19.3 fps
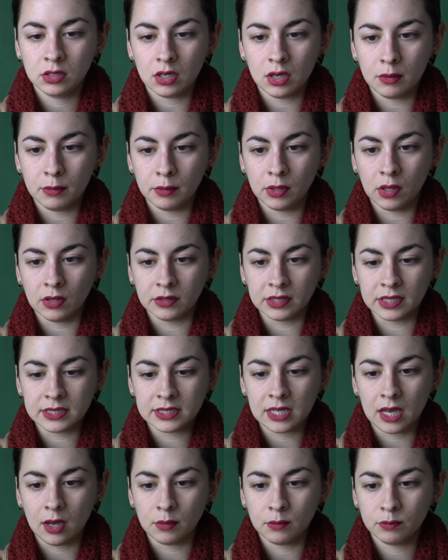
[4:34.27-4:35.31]
up along the
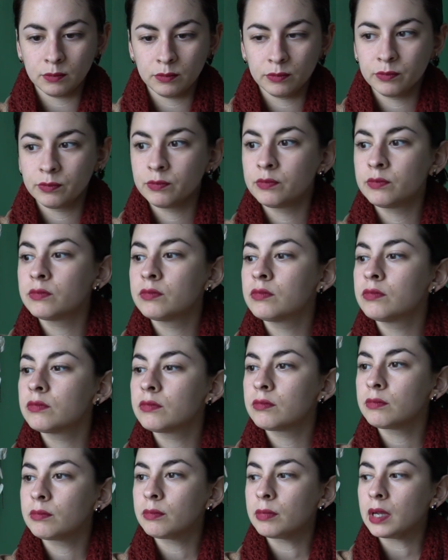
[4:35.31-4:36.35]
top.
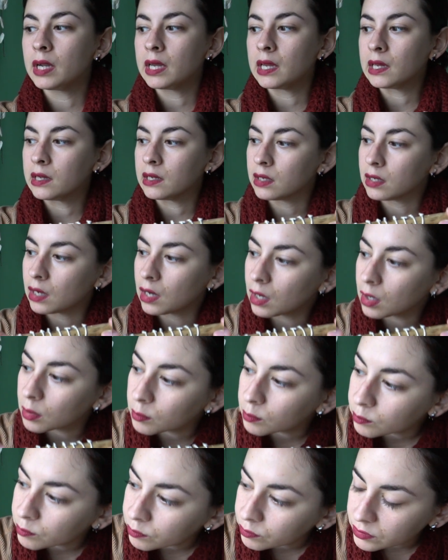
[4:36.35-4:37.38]
But I
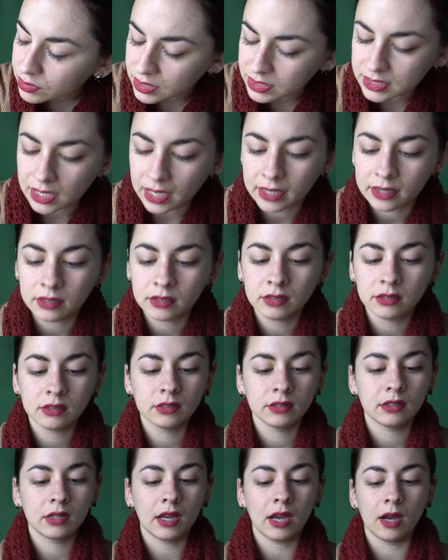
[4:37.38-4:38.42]
gotta decide
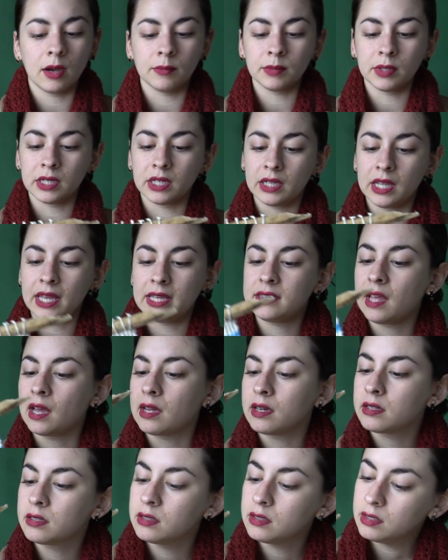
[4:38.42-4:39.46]
how I'm gonna like
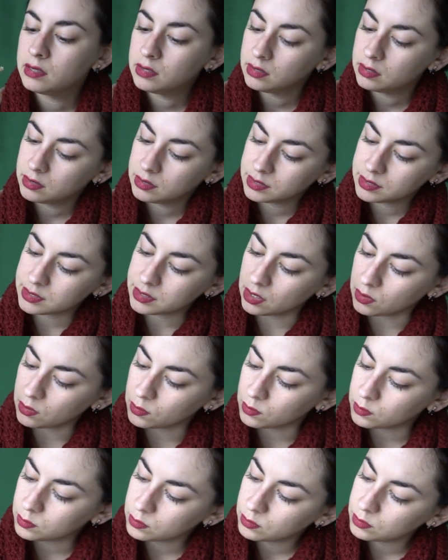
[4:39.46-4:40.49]
that.
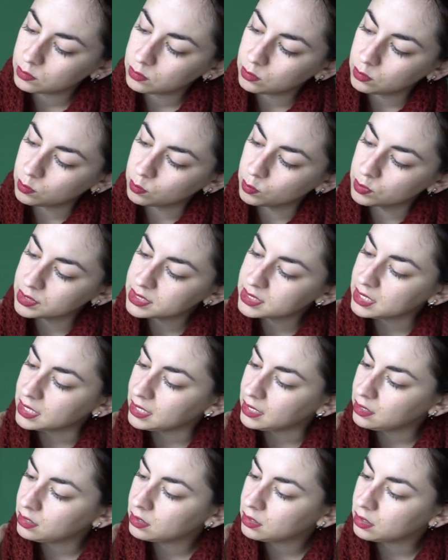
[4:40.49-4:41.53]
So we'll
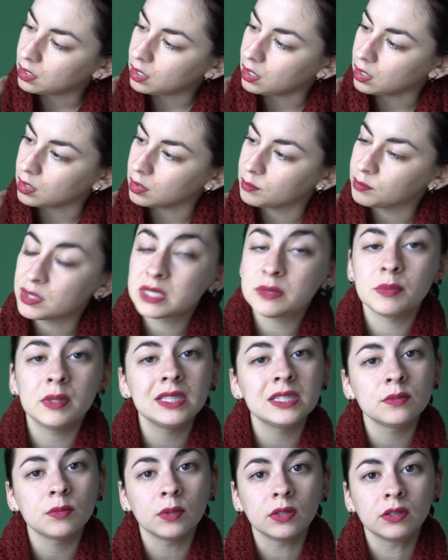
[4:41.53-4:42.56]
see. This
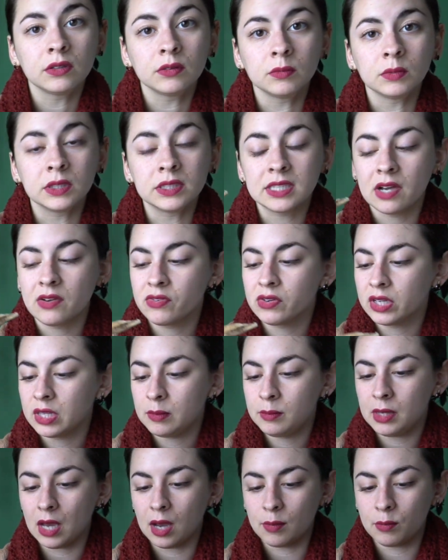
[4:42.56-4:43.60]
piece will definitely
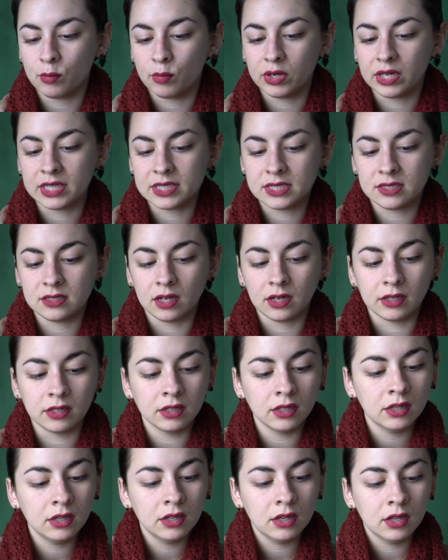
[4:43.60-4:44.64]
be up when it's done.
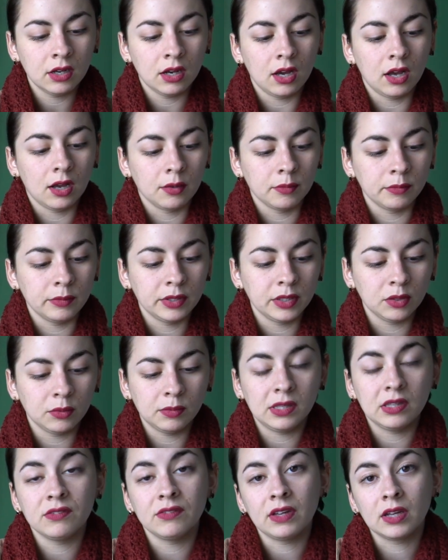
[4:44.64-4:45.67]
It'll
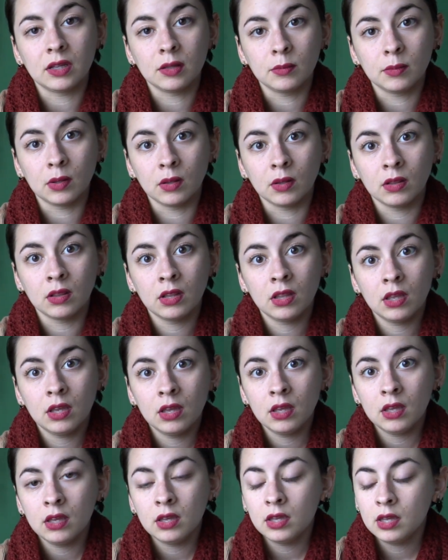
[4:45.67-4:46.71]
be available
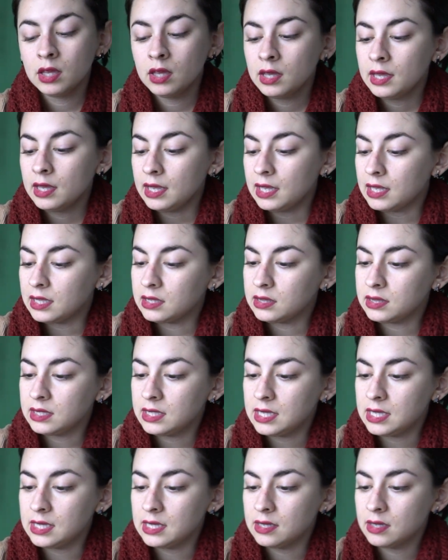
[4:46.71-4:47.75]
in
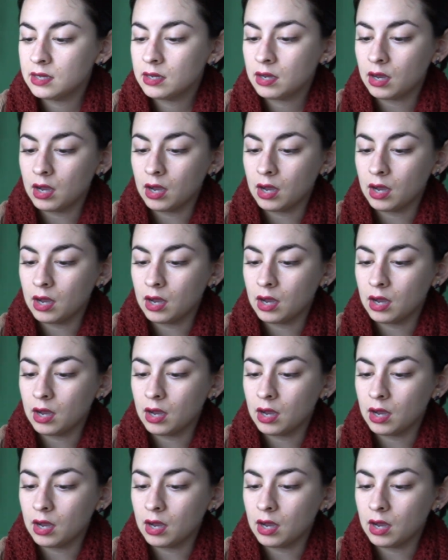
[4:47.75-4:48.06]
the